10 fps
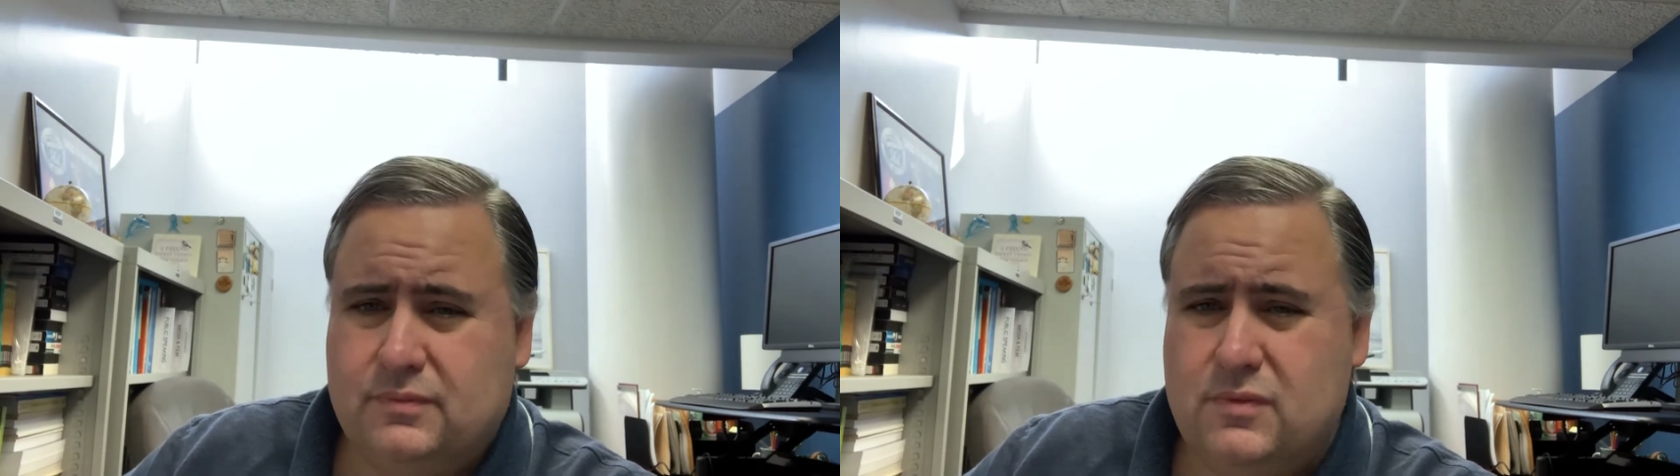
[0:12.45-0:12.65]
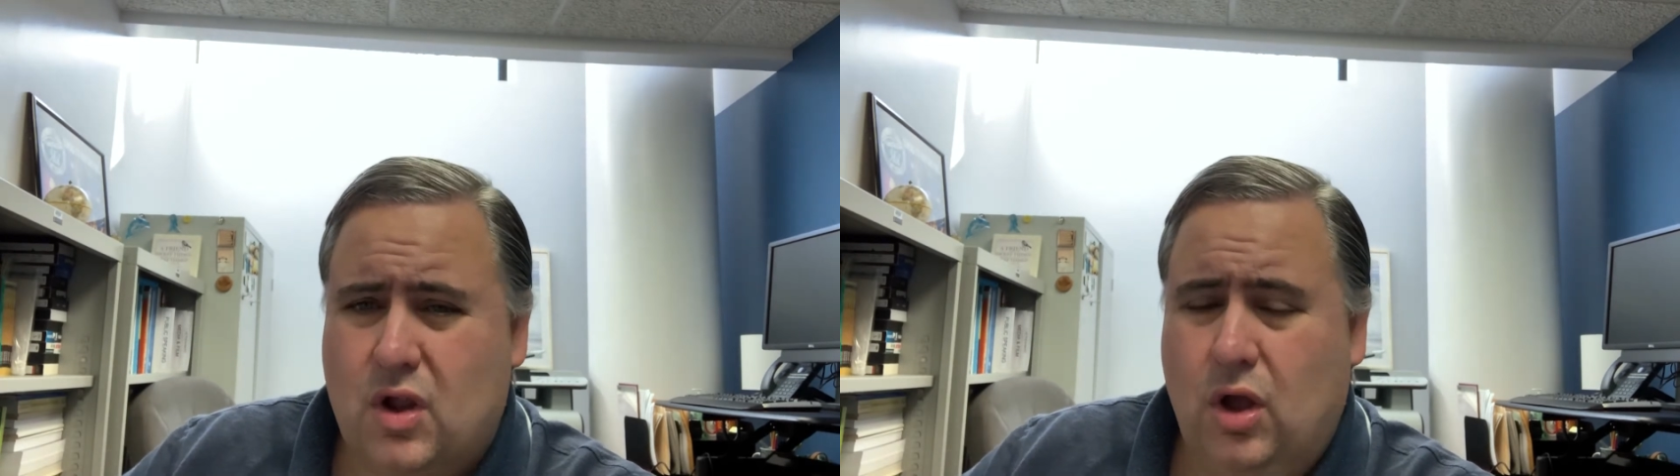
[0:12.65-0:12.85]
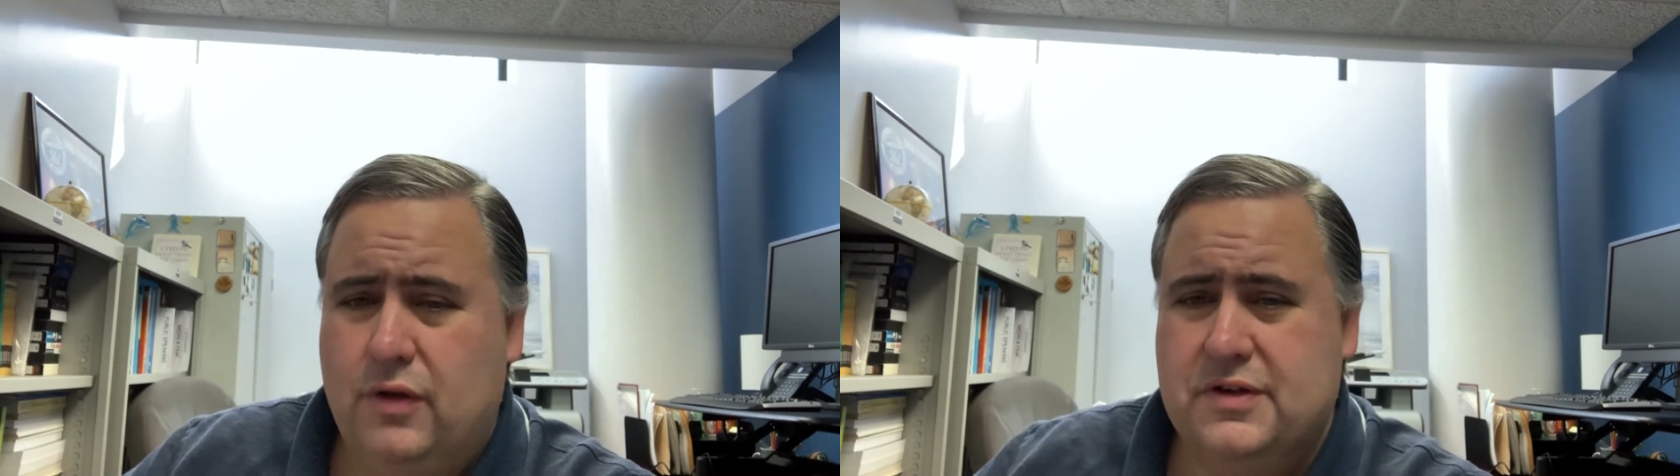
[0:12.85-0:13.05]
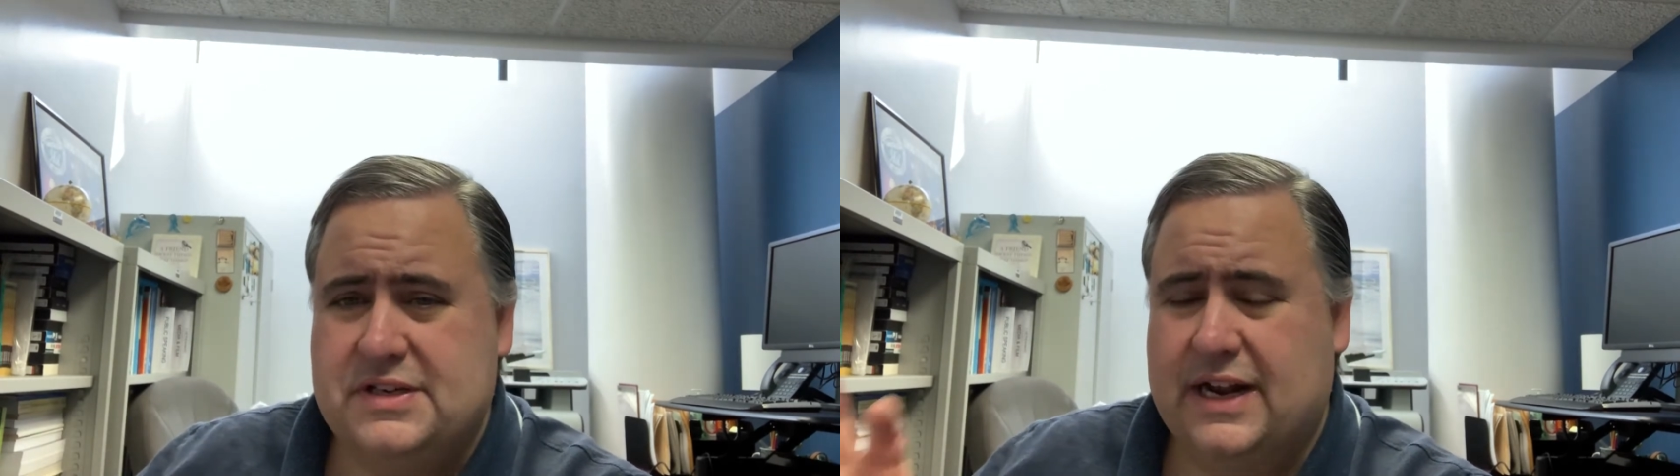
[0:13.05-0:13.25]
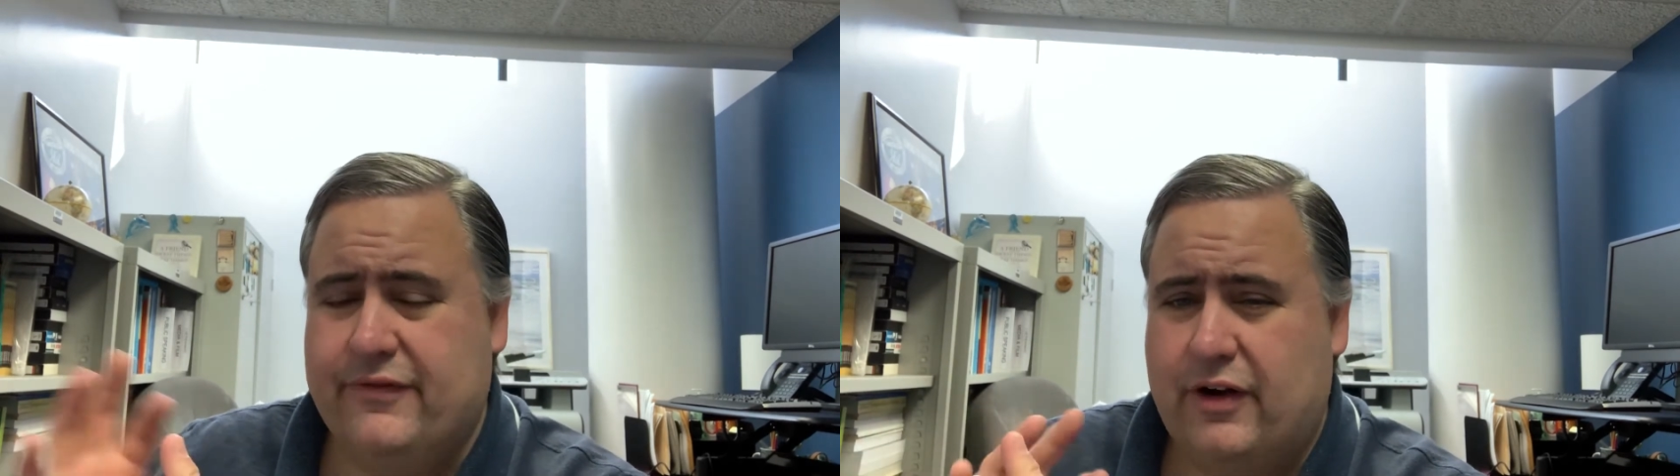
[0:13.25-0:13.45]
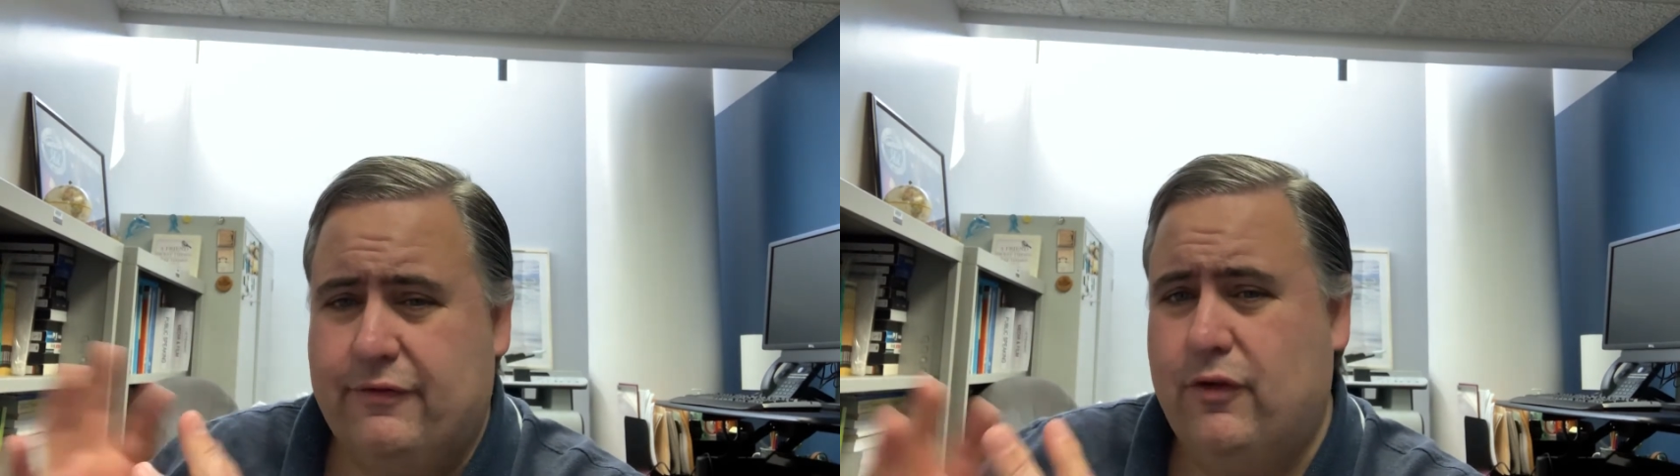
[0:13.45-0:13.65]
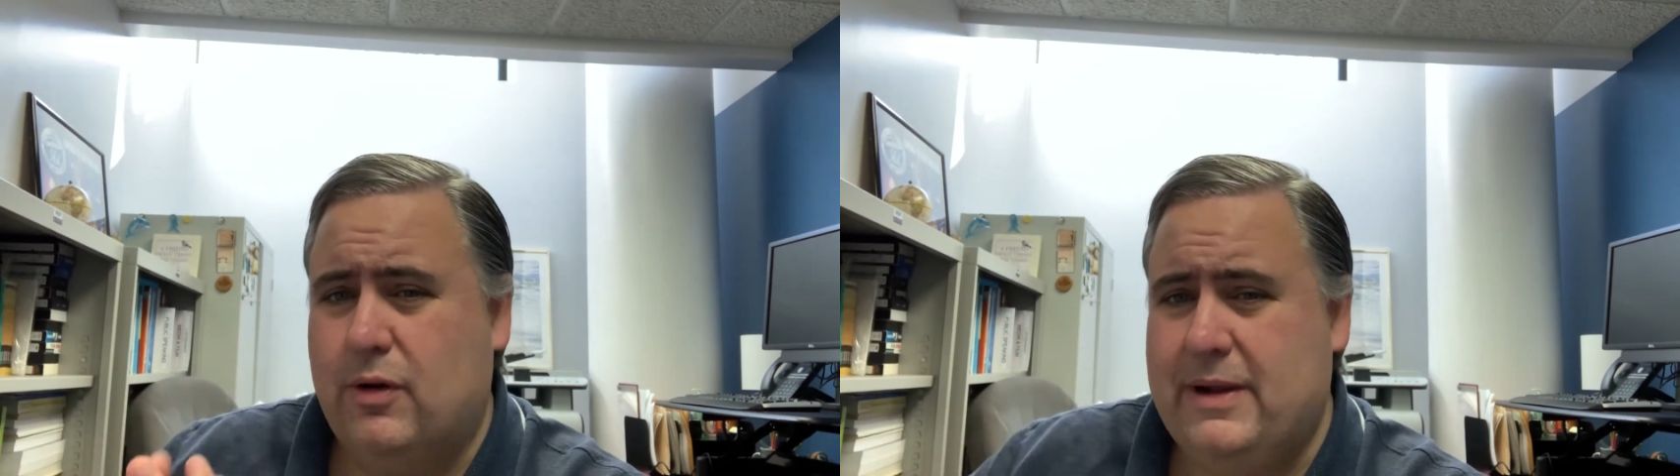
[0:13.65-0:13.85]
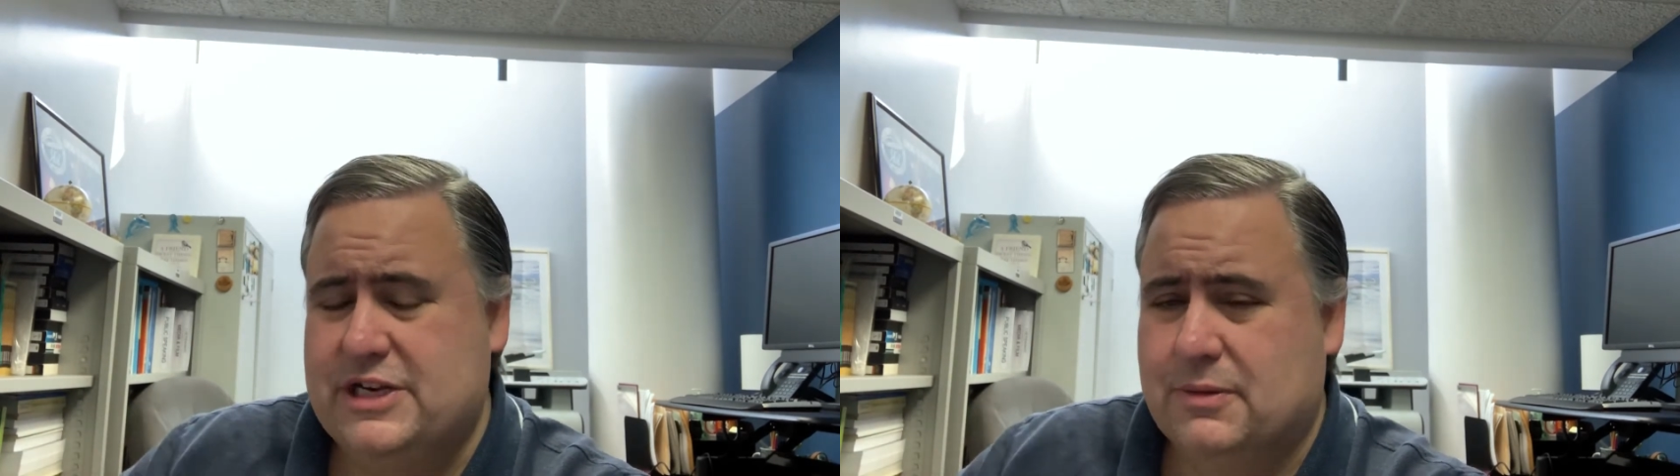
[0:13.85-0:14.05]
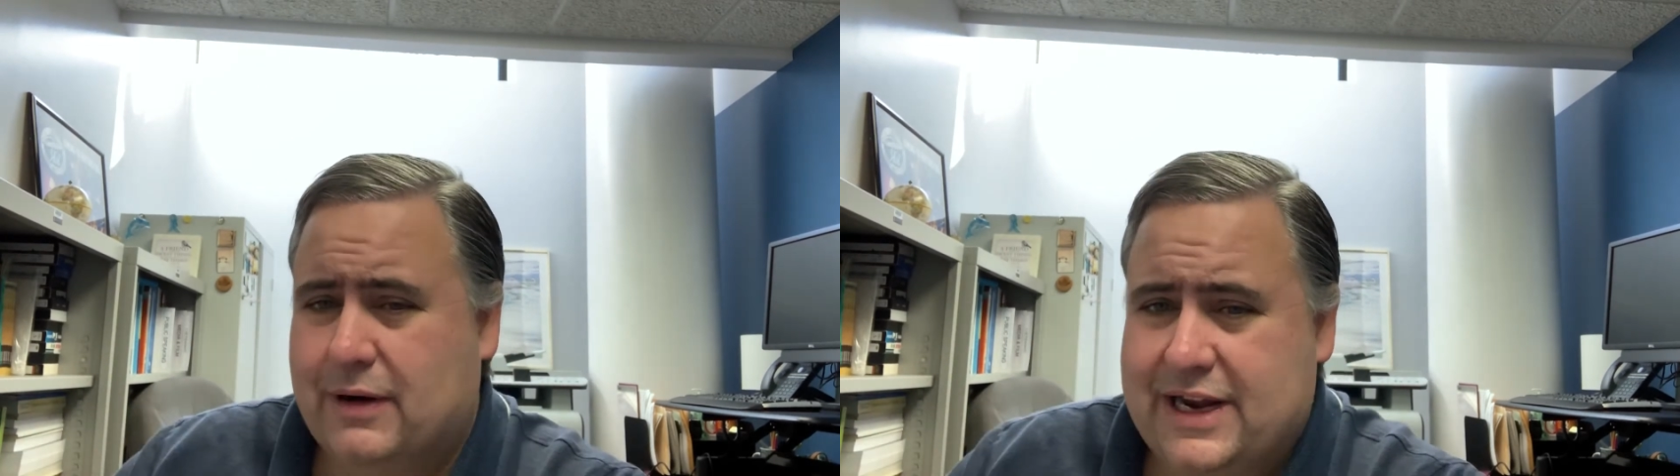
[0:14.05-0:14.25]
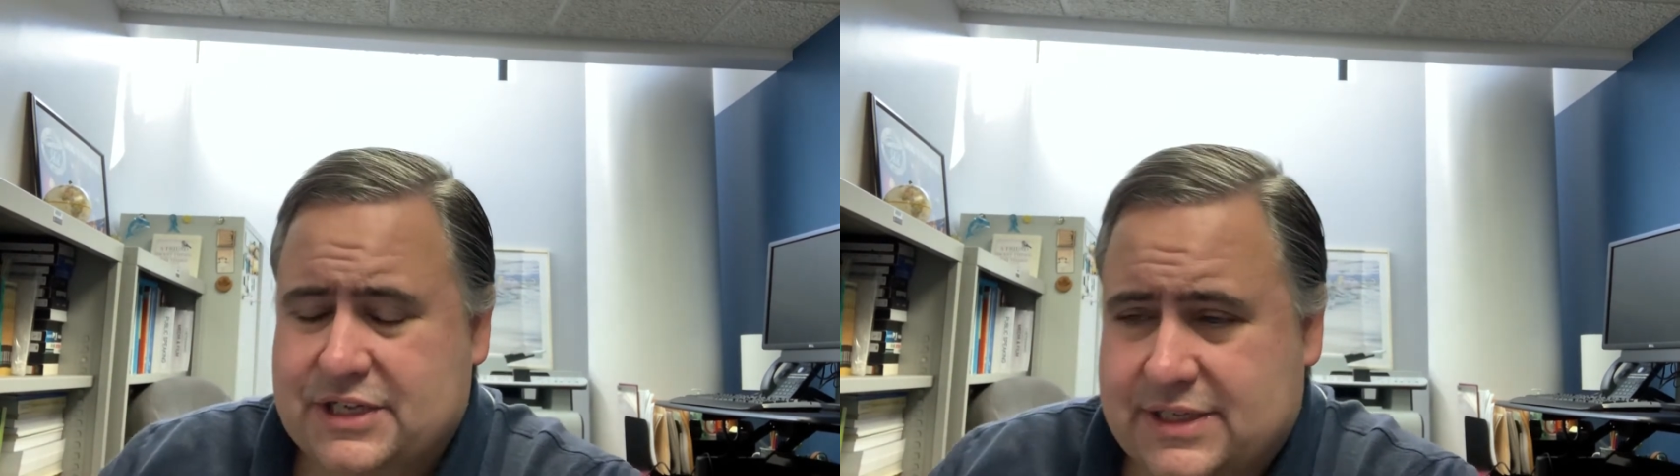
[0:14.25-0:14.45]
All of those are kind of our four major
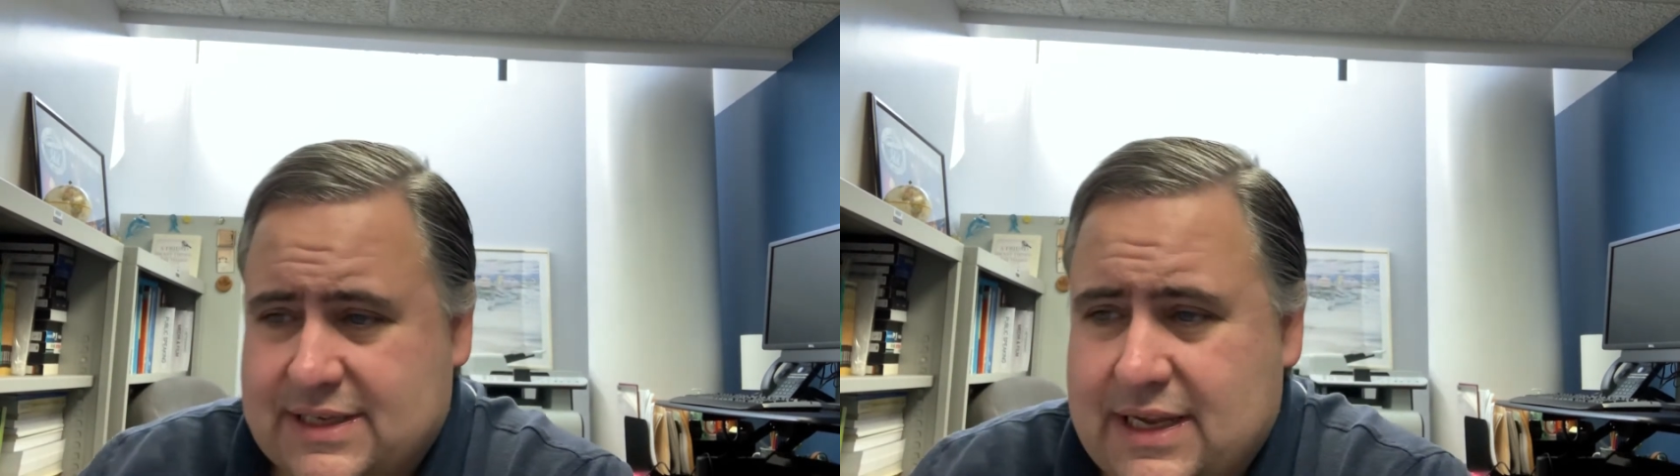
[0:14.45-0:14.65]
branches.